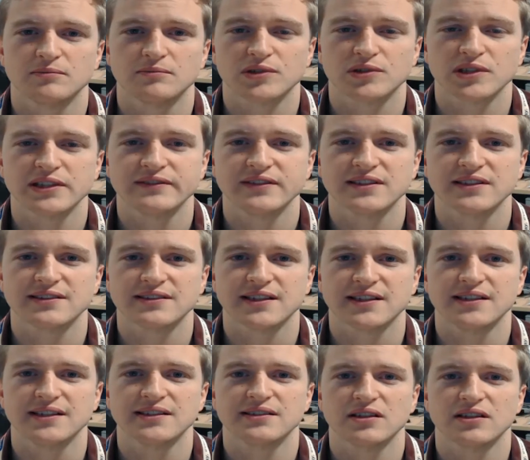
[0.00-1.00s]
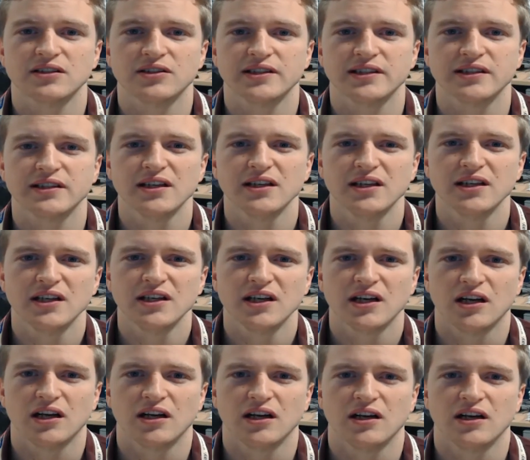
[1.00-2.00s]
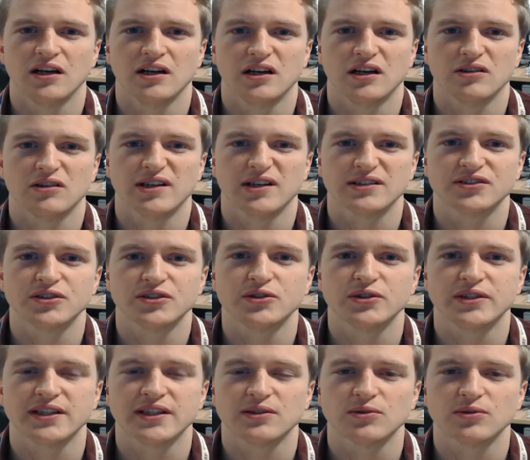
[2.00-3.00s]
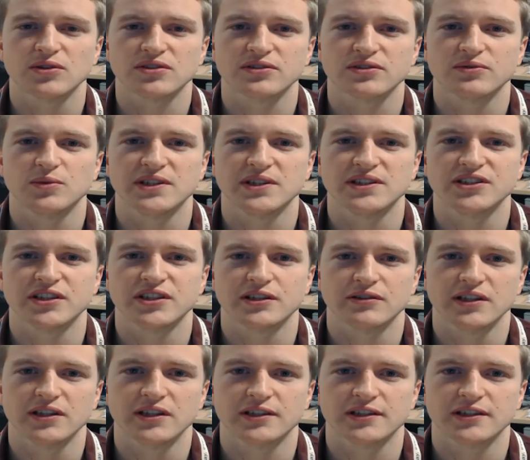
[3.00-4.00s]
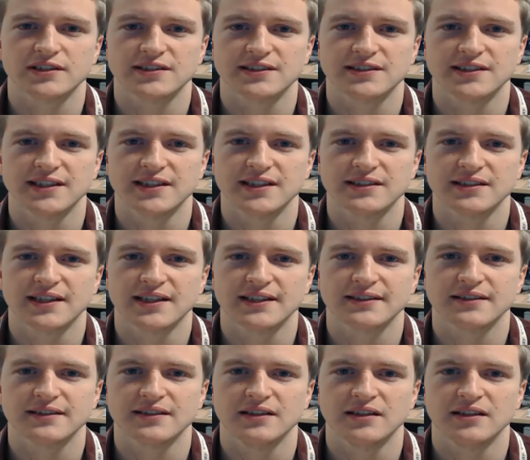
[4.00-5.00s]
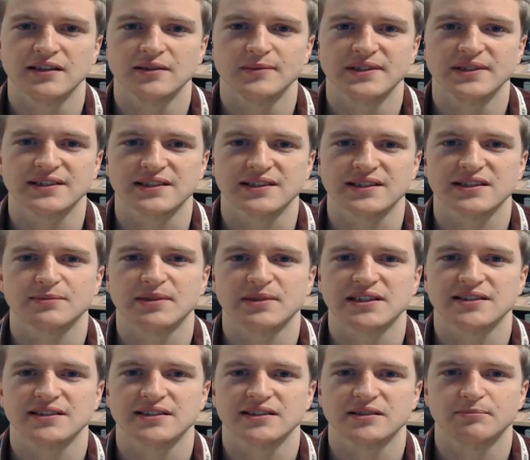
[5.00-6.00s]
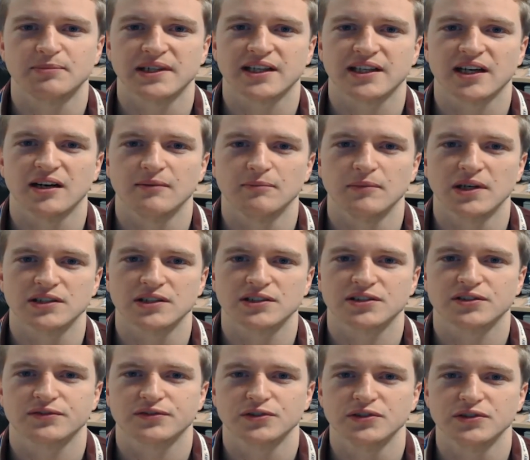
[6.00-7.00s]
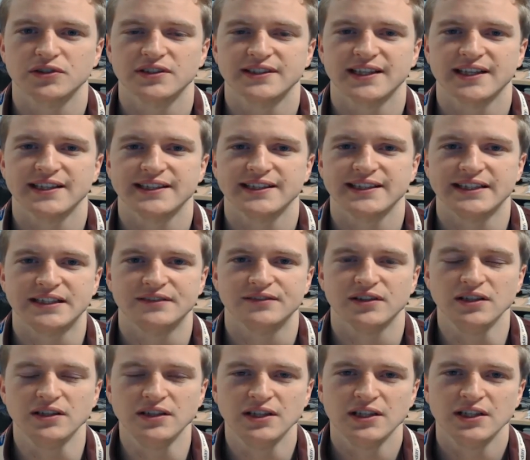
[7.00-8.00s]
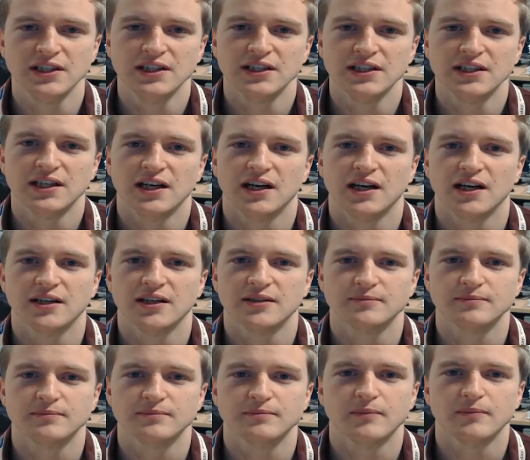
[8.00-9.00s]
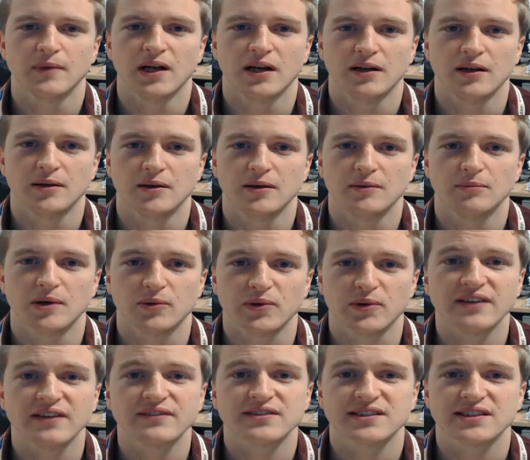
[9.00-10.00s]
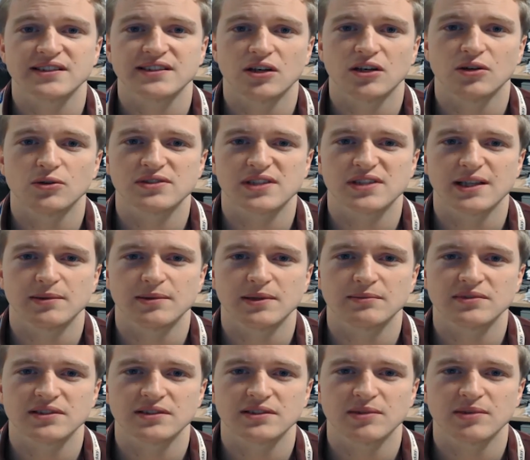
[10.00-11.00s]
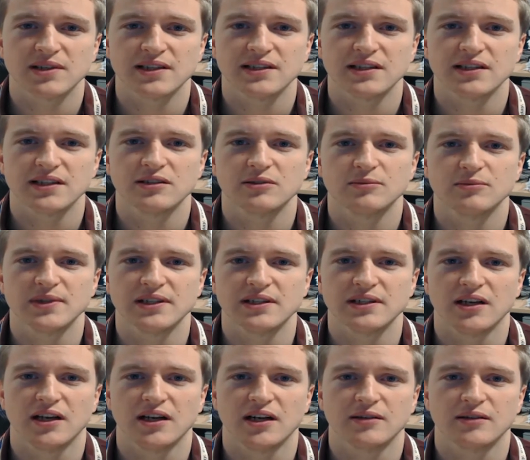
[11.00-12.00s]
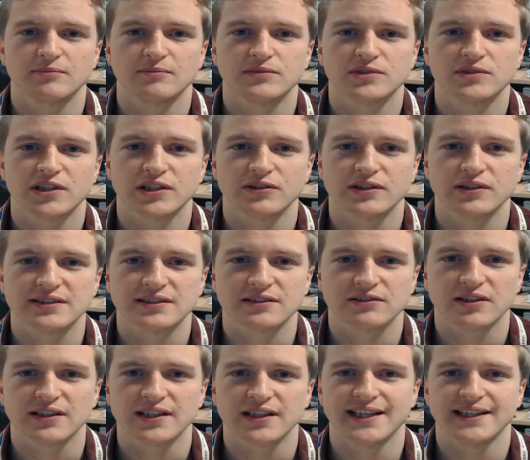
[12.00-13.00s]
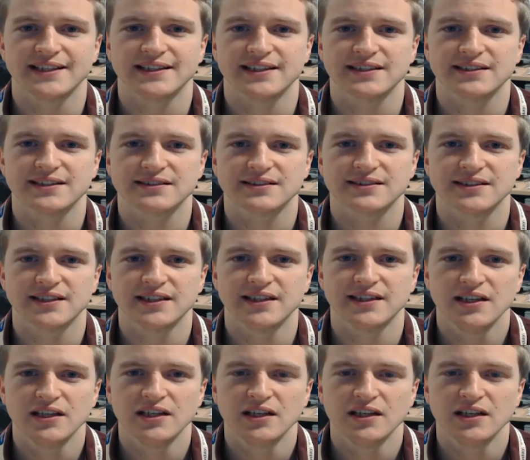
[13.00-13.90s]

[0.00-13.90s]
previous days, only around 2 gigawatts of wind generation today, and that isn't expected to pick up much through the day either. But we have seen coal step up to the plate a little bit, generating around 8 gigs today,